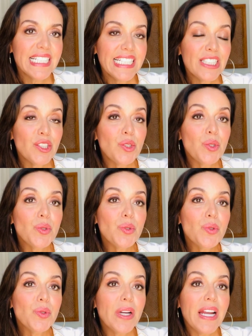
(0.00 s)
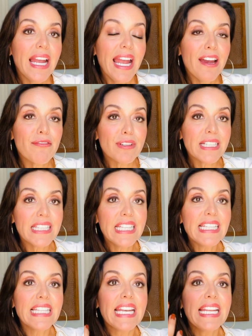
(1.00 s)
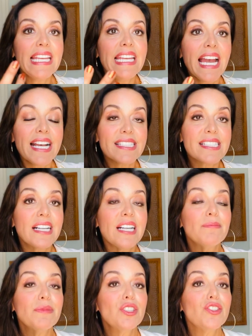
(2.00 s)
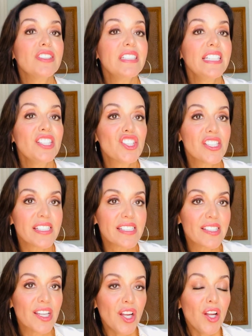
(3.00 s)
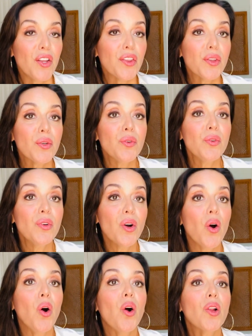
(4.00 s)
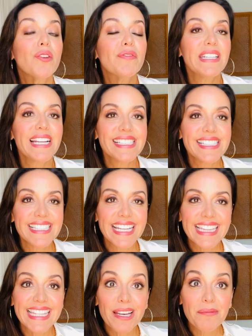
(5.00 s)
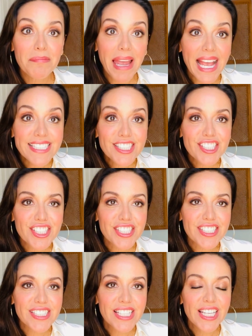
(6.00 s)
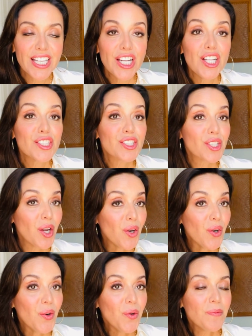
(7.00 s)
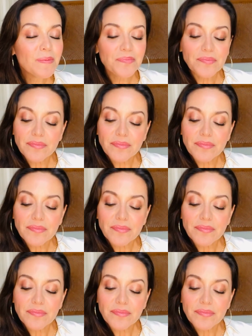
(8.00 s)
and do everything that He has come to teach us through all of the ascended masters. So,